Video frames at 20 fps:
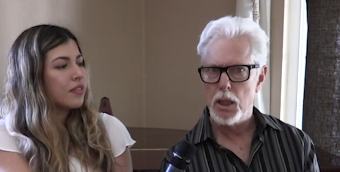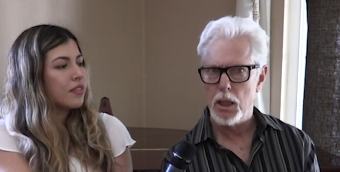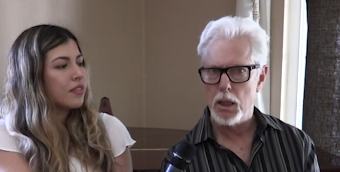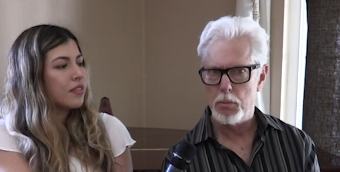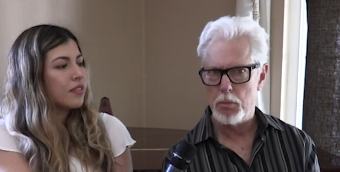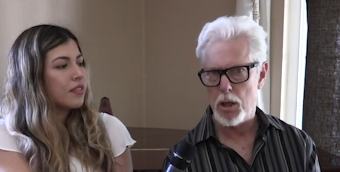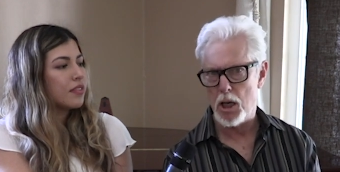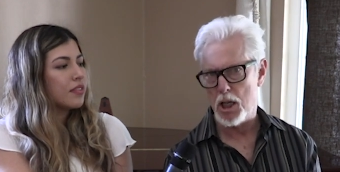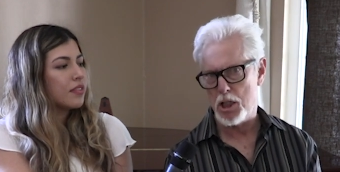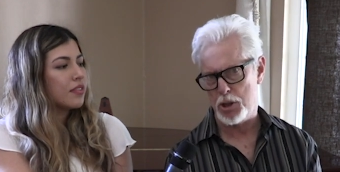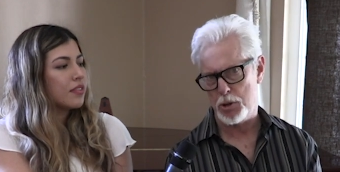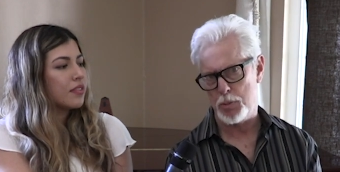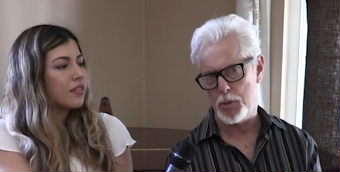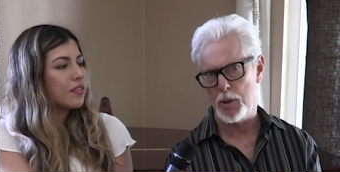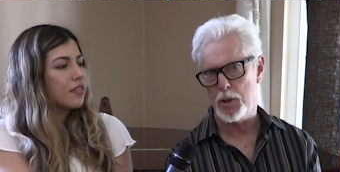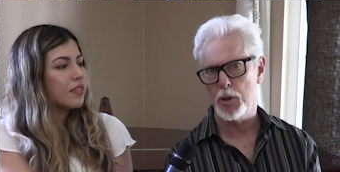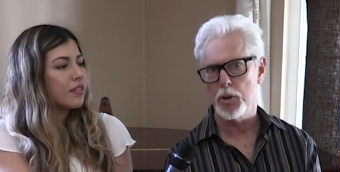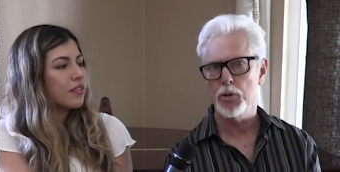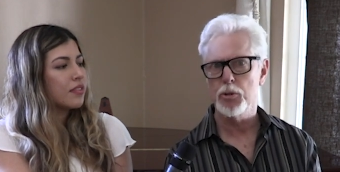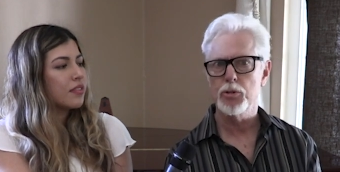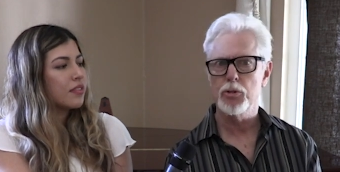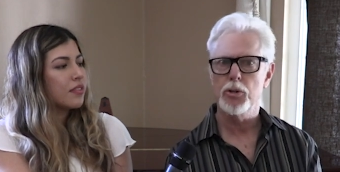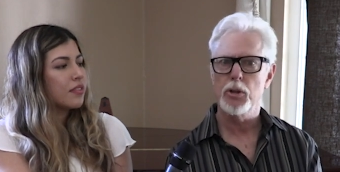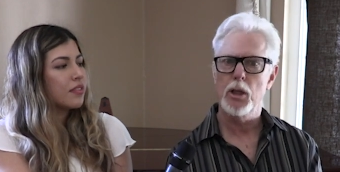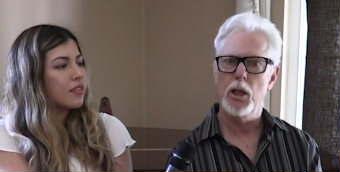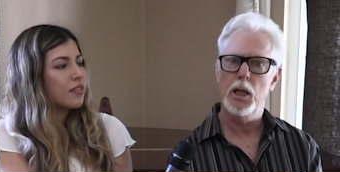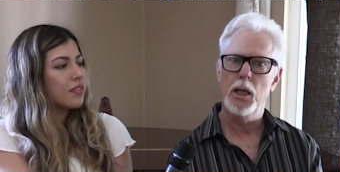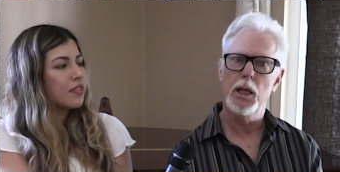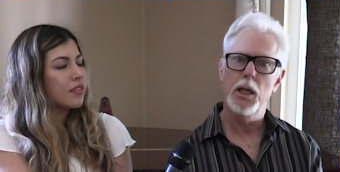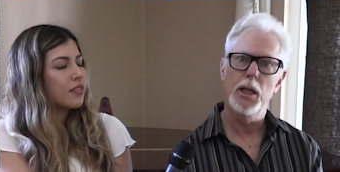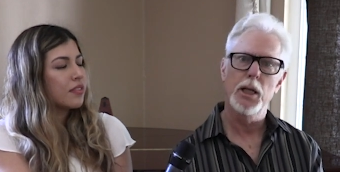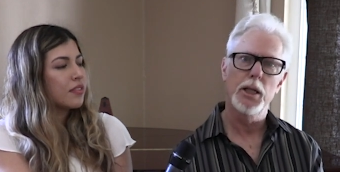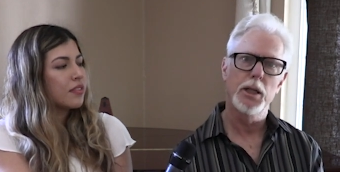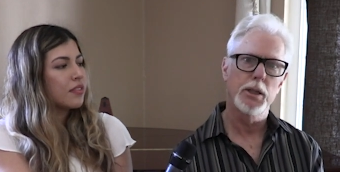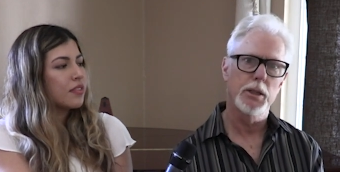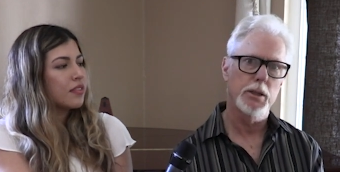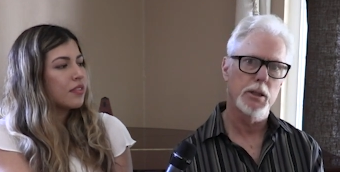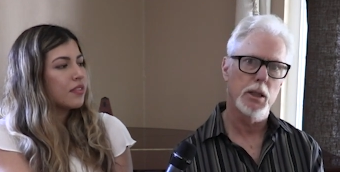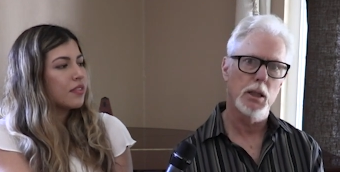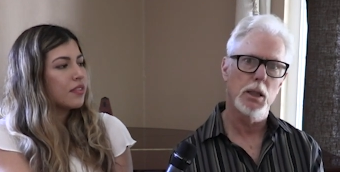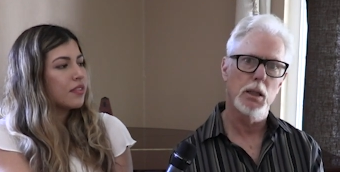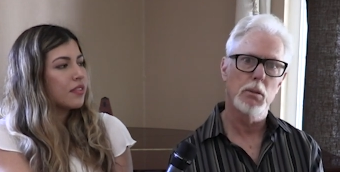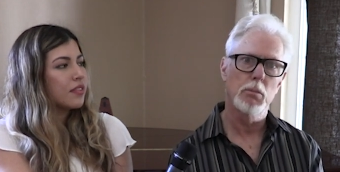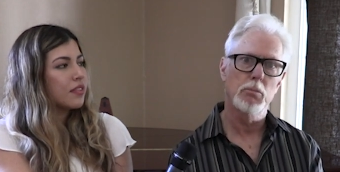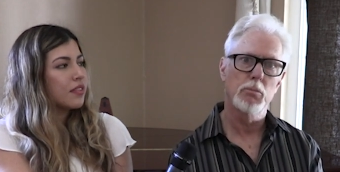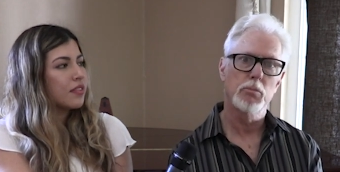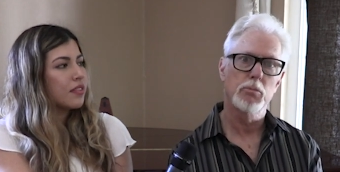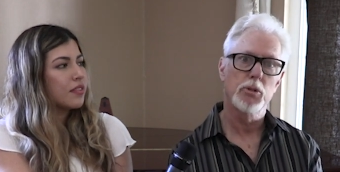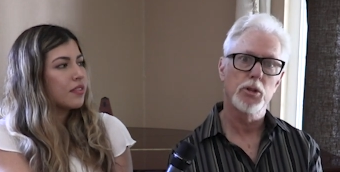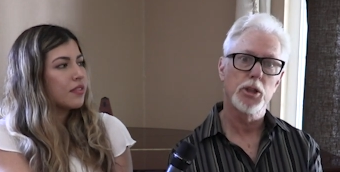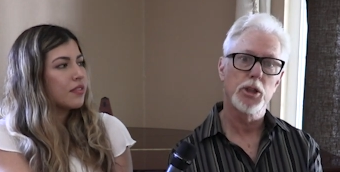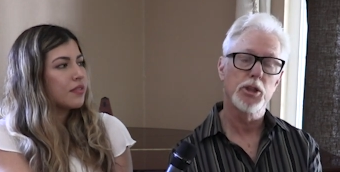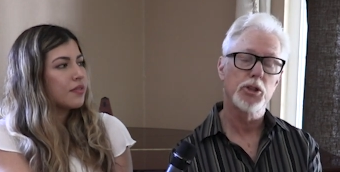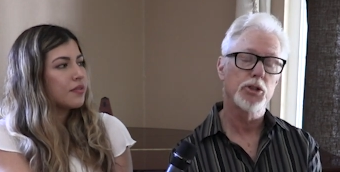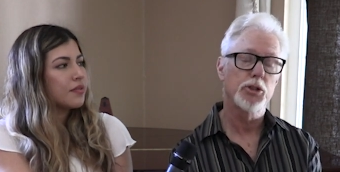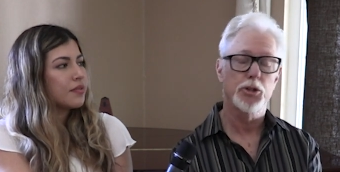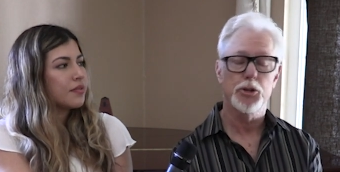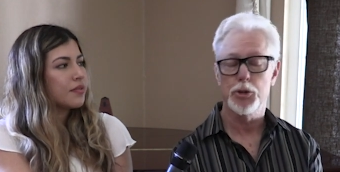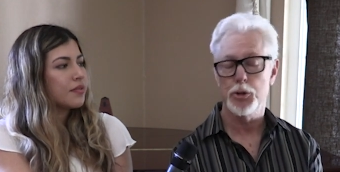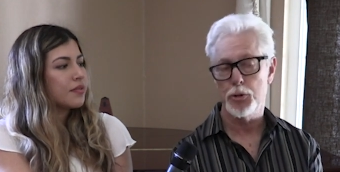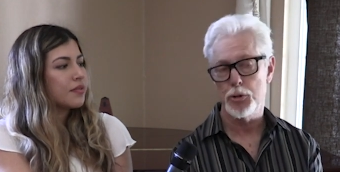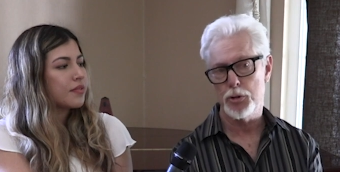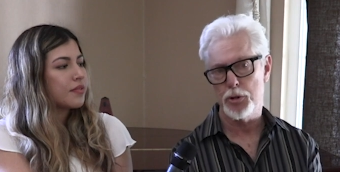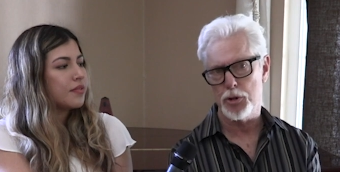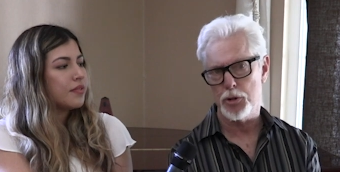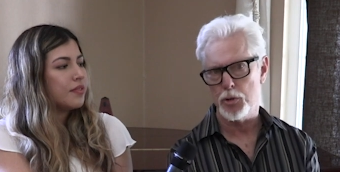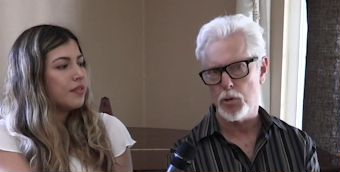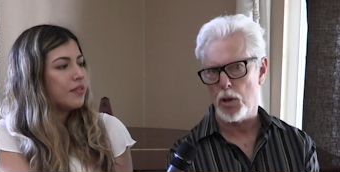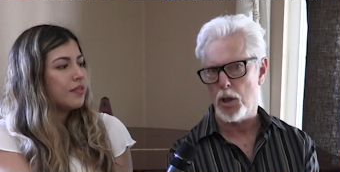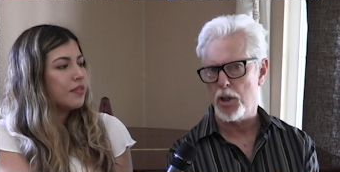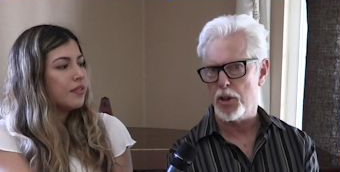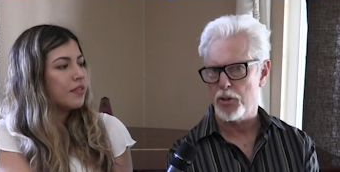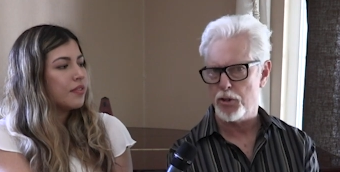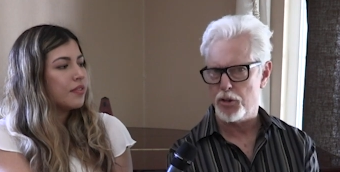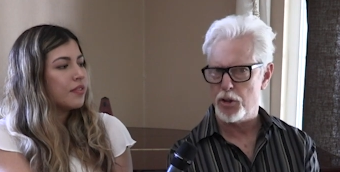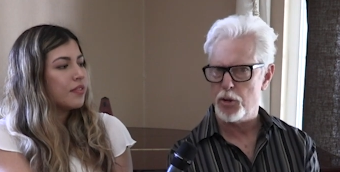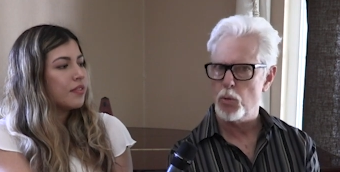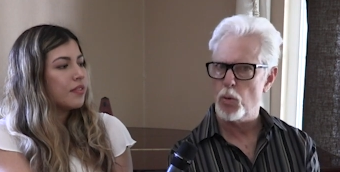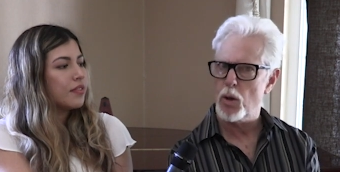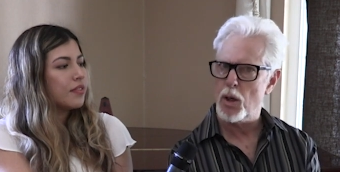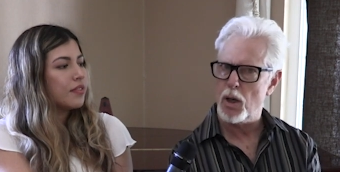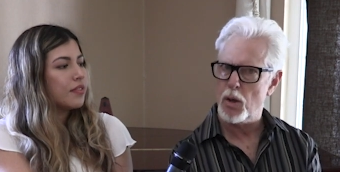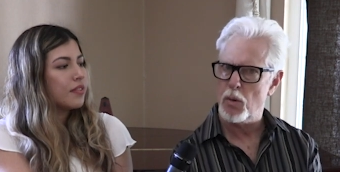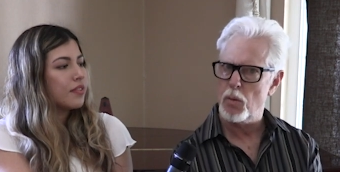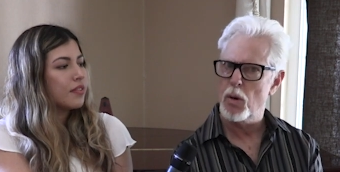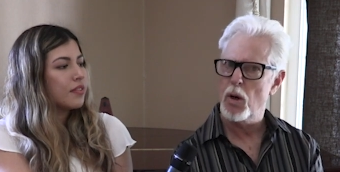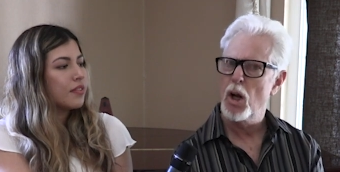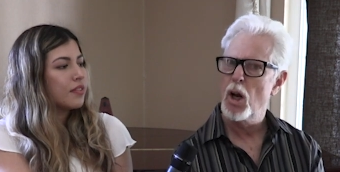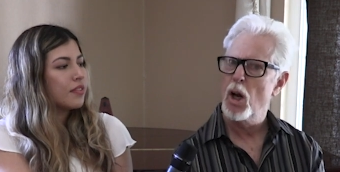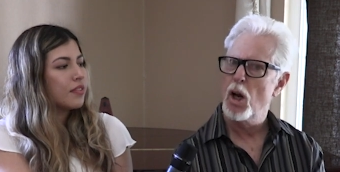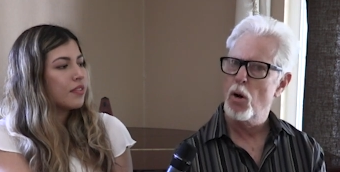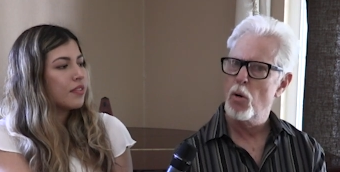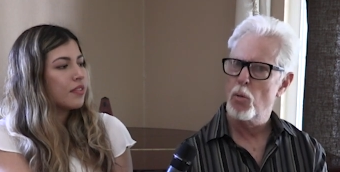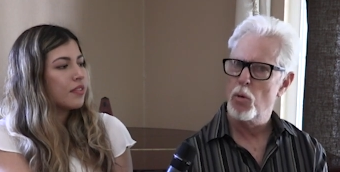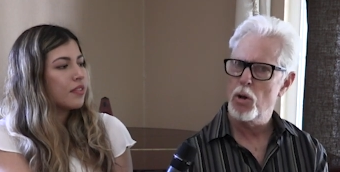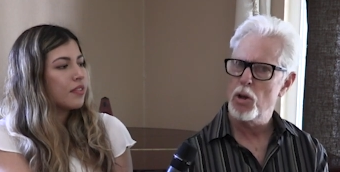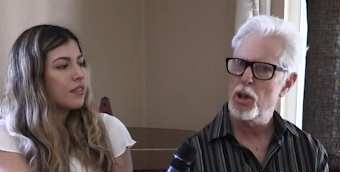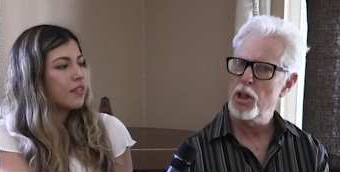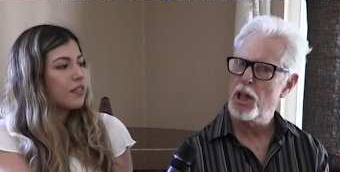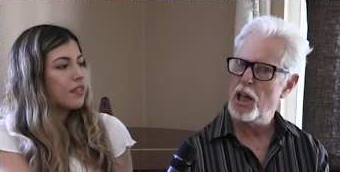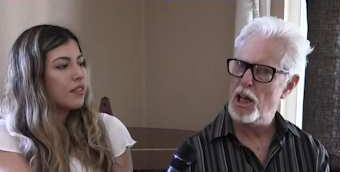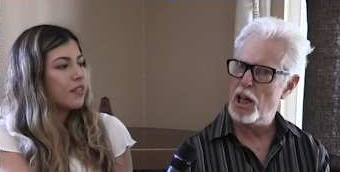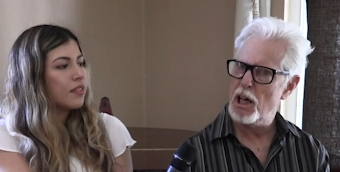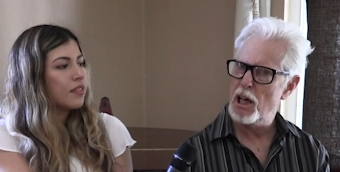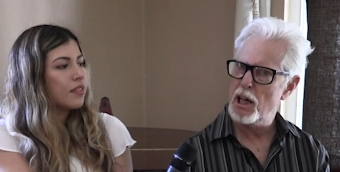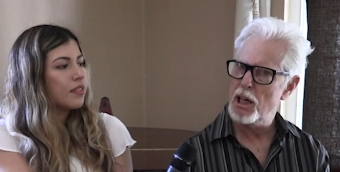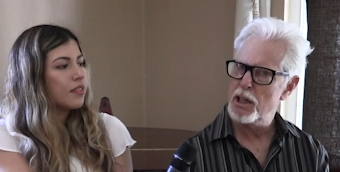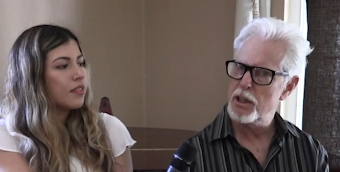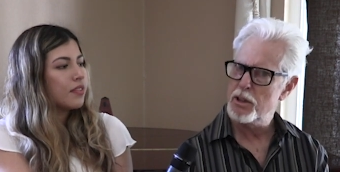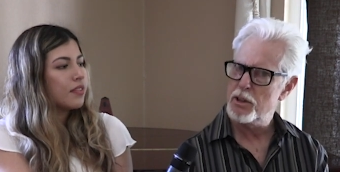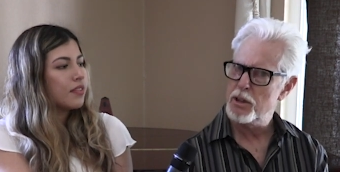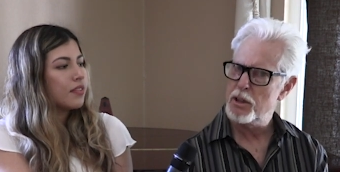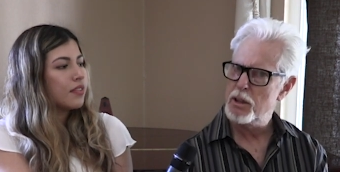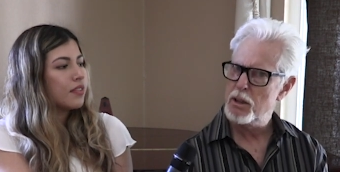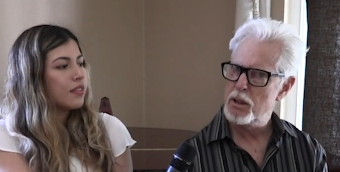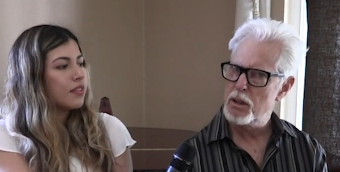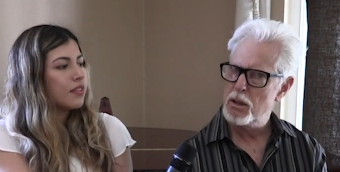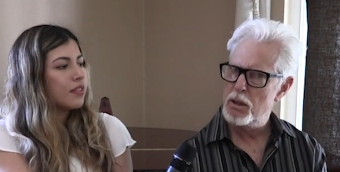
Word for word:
Speaker 1: um, hospitals and um, institutes to try to see where really had